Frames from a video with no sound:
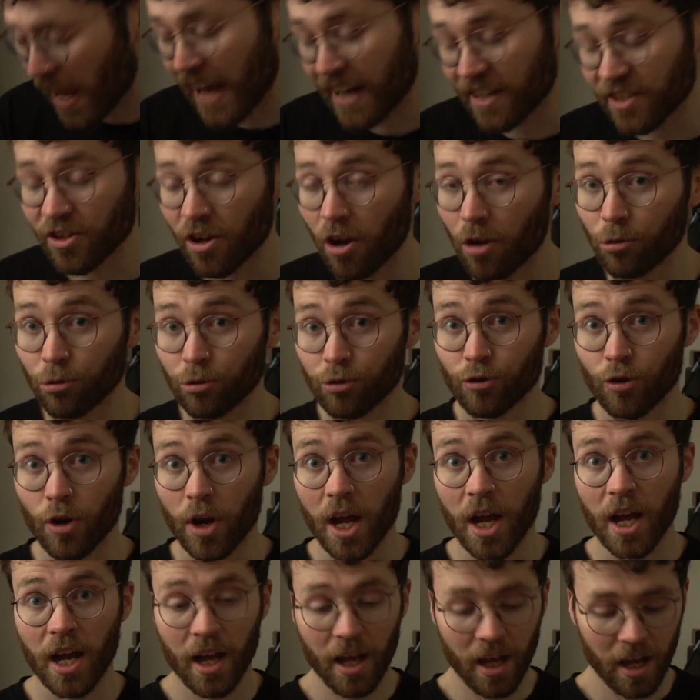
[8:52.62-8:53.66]
X
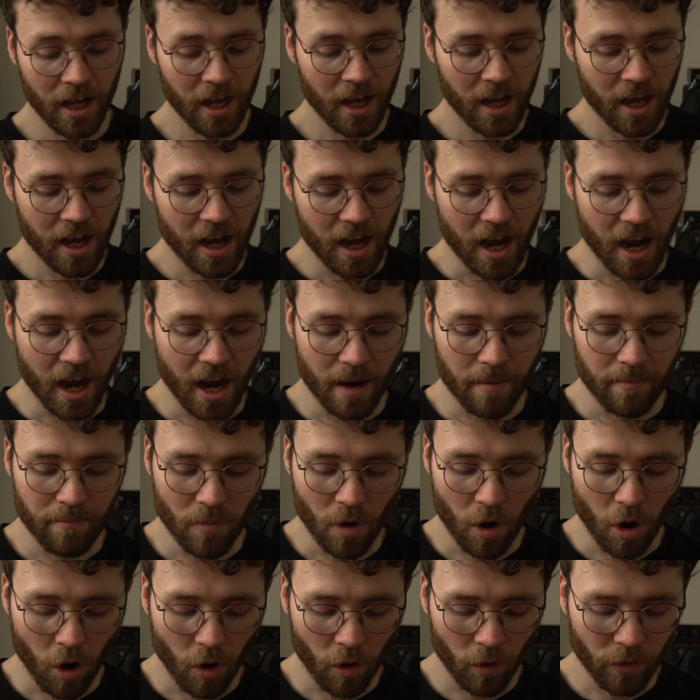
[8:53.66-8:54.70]
Ultra
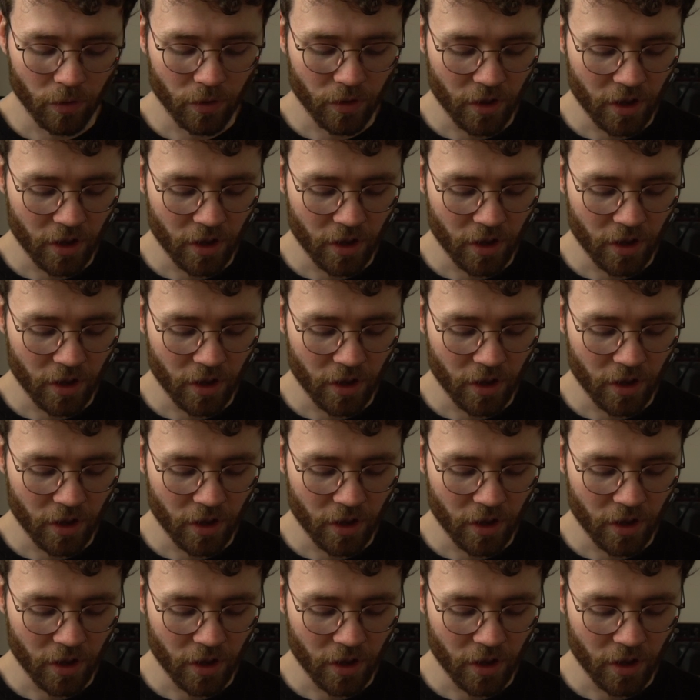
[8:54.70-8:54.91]
on